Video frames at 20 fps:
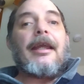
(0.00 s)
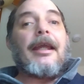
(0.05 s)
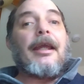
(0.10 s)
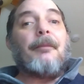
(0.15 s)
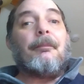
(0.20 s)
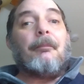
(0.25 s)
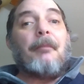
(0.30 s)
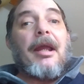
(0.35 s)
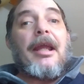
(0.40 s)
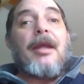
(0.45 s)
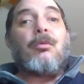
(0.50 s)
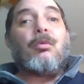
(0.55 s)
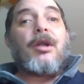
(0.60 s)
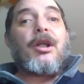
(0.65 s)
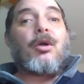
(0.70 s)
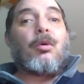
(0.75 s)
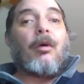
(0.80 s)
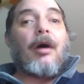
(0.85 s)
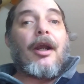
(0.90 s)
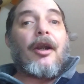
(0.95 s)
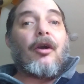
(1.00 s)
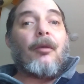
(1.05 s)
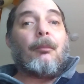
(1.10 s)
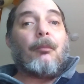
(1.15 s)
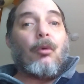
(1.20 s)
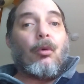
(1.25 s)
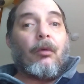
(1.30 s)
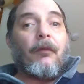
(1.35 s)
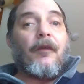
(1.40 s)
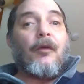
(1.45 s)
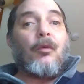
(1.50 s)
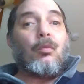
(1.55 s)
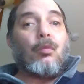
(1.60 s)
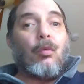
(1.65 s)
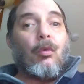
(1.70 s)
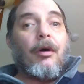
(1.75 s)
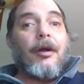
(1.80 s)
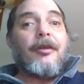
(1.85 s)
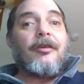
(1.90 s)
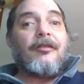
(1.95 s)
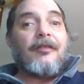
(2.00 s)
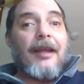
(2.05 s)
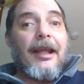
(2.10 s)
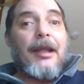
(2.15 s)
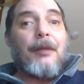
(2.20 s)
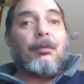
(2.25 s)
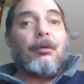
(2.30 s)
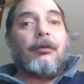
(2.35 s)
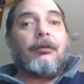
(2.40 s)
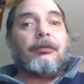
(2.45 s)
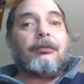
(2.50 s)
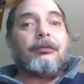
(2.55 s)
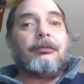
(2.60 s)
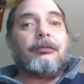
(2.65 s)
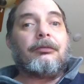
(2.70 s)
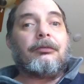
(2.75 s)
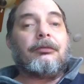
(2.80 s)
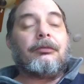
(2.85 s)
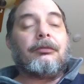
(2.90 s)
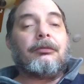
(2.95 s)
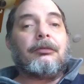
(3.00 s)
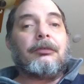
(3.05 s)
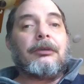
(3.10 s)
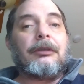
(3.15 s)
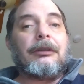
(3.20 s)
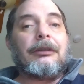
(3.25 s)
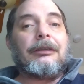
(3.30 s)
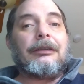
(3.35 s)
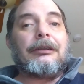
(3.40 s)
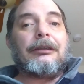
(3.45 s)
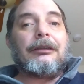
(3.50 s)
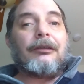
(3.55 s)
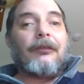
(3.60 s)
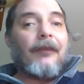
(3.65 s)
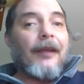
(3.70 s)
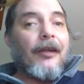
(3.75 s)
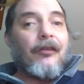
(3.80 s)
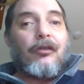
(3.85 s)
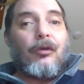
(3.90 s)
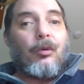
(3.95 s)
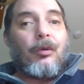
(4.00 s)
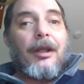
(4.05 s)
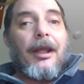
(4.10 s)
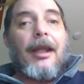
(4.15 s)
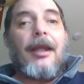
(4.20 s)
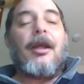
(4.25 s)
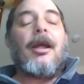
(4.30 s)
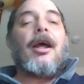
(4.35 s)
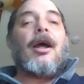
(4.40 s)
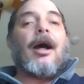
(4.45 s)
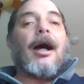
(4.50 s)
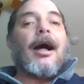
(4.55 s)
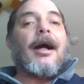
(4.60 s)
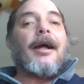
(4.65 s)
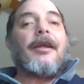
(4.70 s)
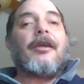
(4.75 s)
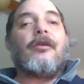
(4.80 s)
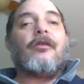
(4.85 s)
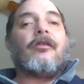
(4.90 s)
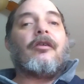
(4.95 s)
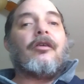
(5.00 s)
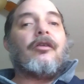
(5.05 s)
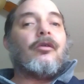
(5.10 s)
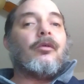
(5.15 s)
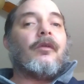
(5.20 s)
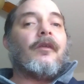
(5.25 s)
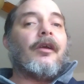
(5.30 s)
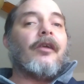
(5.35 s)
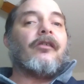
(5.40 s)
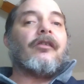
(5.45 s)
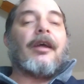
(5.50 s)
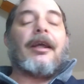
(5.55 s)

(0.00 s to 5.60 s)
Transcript: It may require more than one table. That's okay. I used to do this.